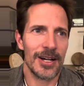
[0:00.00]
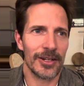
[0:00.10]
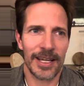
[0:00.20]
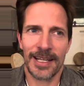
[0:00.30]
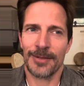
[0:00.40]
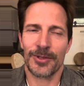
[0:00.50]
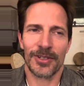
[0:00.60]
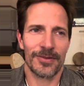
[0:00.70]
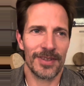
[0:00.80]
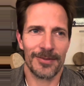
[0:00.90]
Okay, I'm
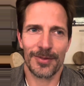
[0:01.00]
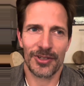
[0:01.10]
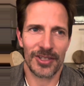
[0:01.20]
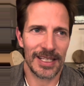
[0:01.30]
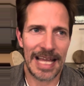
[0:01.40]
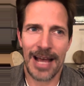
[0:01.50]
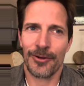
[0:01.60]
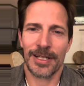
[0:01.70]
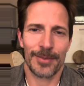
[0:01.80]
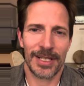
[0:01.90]
just
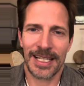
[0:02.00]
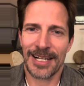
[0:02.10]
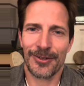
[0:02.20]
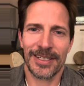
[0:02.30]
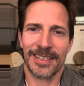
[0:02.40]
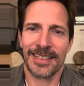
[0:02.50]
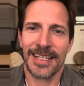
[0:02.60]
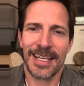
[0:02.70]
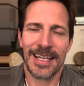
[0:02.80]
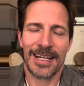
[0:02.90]
allowing, and
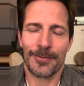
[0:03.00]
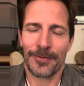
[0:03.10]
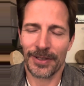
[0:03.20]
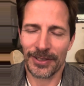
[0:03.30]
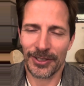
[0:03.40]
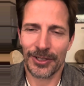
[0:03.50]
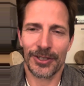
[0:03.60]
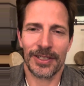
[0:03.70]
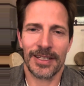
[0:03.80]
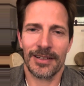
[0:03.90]
I'm feeling
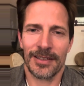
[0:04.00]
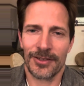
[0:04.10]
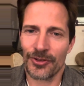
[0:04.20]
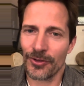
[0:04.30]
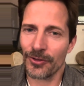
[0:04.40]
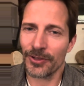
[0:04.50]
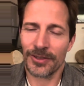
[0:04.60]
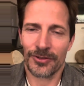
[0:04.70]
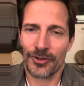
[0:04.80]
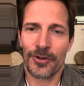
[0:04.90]
good. And
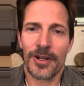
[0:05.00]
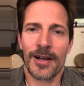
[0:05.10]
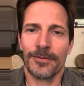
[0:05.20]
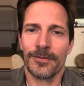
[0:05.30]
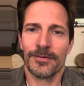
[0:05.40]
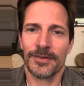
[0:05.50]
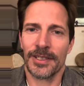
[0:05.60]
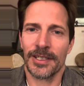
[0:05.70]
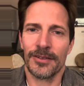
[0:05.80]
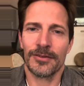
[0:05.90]
sure enough,
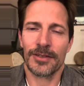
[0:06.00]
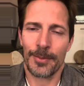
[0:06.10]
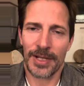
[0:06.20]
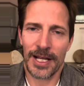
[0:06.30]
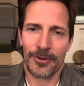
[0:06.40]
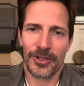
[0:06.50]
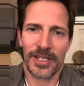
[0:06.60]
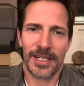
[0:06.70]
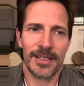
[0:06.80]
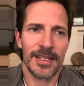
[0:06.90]
a couple hours
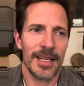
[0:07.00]
in,